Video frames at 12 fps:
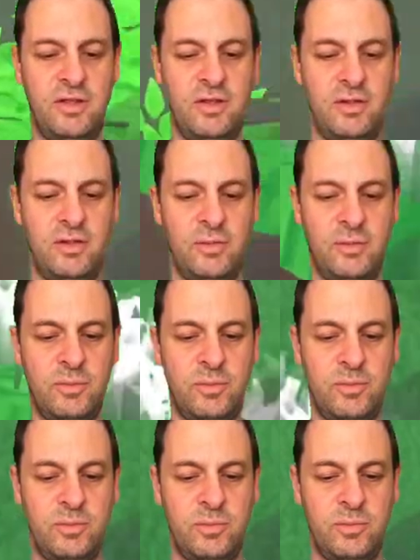Baze is
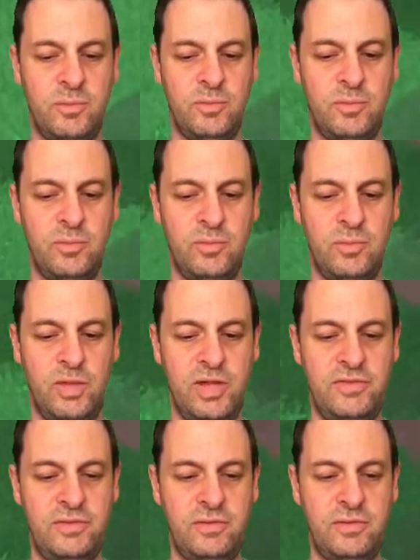under attack.
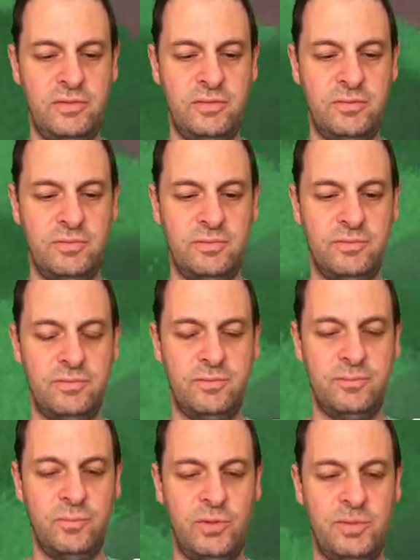With
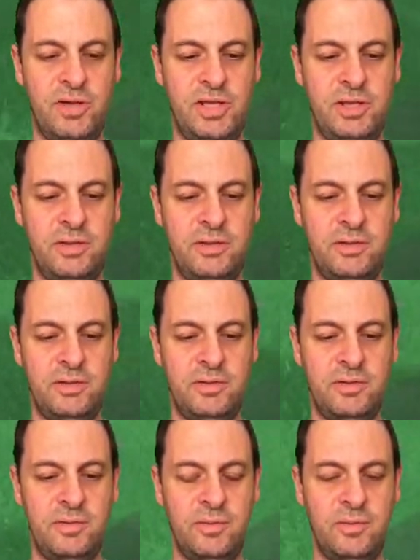one of my
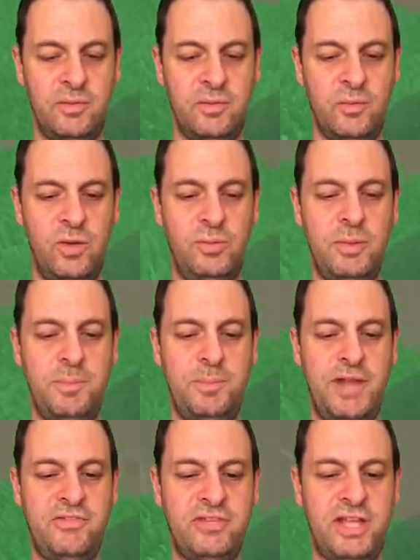one of my
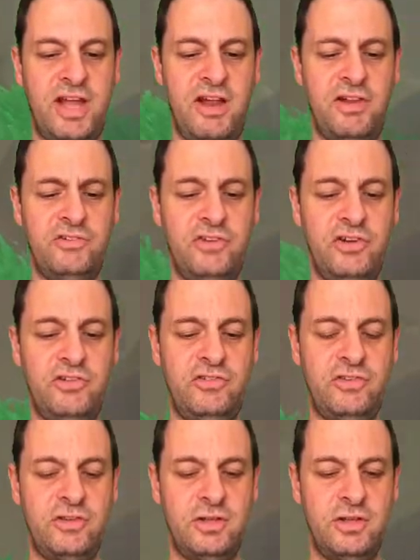better
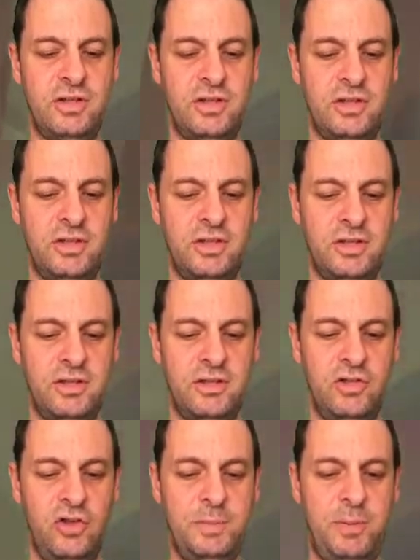characters,
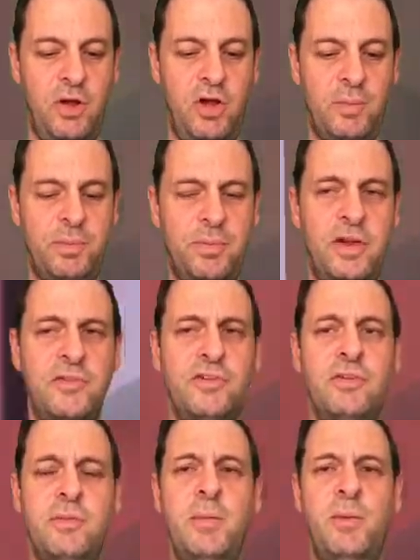Lollipop. I
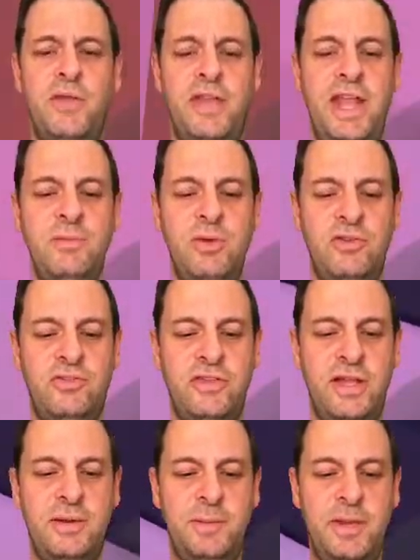couldn't remember what the name was
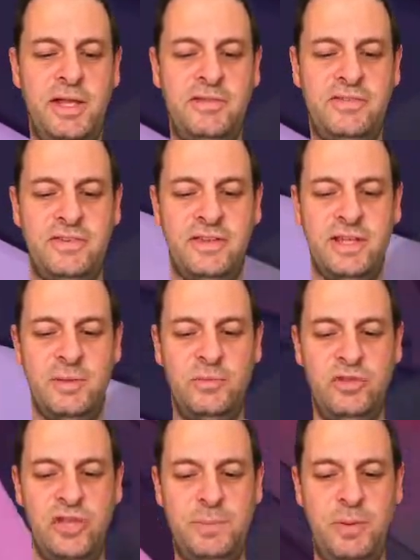there, but it
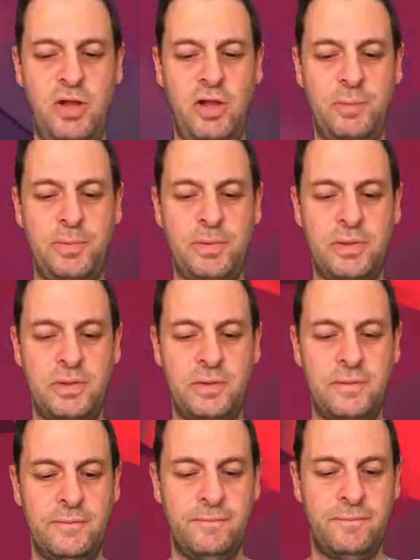was Lollipop.
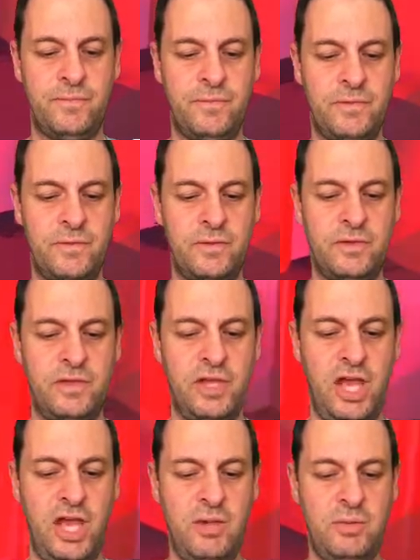
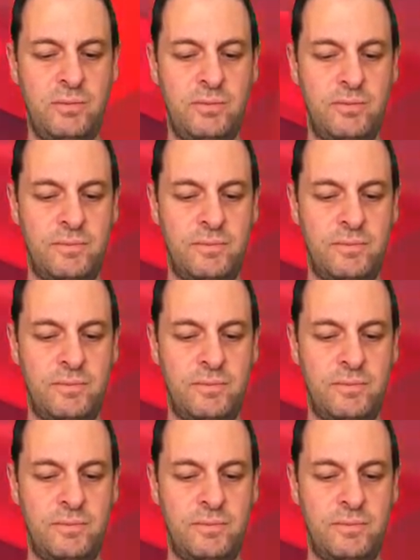Go.